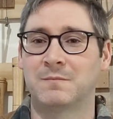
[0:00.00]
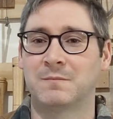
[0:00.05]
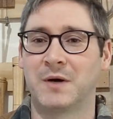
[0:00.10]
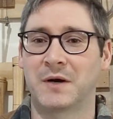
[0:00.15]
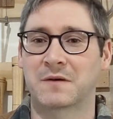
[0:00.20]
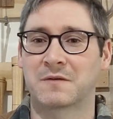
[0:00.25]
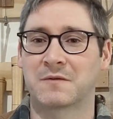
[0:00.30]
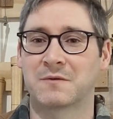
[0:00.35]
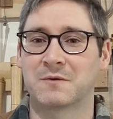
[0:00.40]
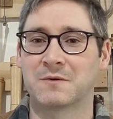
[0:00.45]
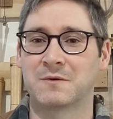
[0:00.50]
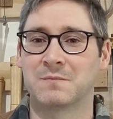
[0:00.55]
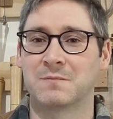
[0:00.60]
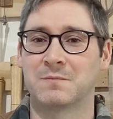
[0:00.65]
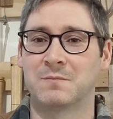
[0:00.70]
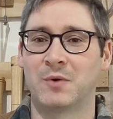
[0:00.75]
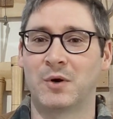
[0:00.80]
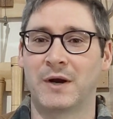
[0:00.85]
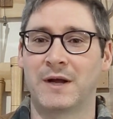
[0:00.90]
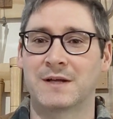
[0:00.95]
buckthorn
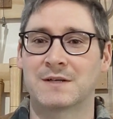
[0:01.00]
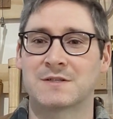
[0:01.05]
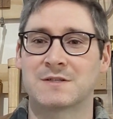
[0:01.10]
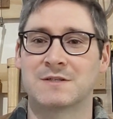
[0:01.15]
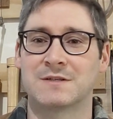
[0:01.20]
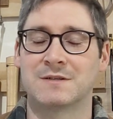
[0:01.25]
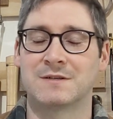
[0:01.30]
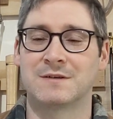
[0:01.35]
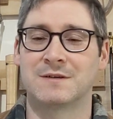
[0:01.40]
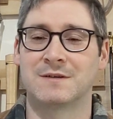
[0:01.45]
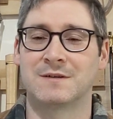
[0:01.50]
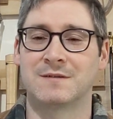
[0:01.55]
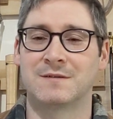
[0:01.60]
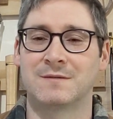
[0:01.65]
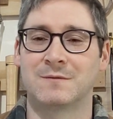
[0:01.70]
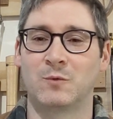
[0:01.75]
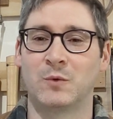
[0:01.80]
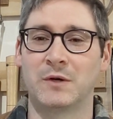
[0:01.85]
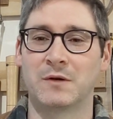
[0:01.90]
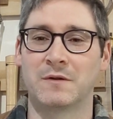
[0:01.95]
branch
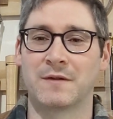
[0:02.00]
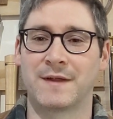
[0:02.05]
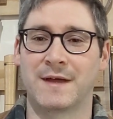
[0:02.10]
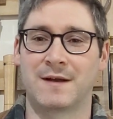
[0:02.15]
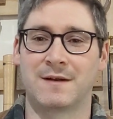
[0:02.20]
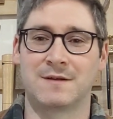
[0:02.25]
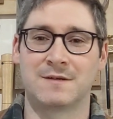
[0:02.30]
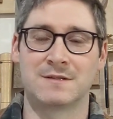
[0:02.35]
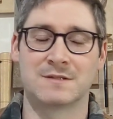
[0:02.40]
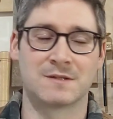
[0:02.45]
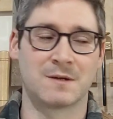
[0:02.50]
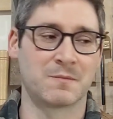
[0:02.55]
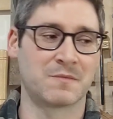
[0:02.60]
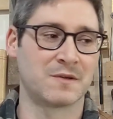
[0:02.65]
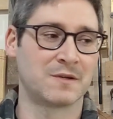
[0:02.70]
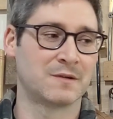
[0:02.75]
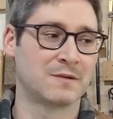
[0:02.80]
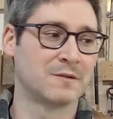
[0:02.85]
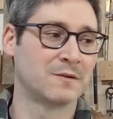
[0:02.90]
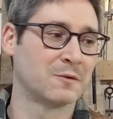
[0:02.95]
and whittle that into
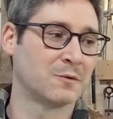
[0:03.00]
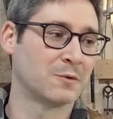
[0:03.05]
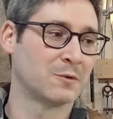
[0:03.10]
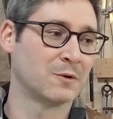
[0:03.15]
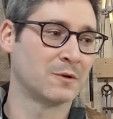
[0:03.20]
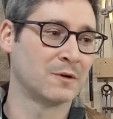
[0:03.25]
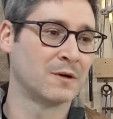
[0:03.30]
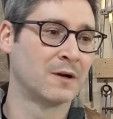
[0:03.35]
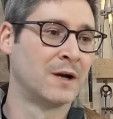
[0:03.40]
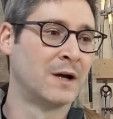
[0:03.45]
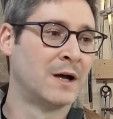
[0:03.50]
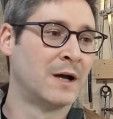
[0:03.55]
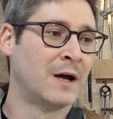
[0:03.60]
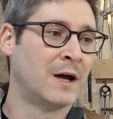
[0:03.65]
something, or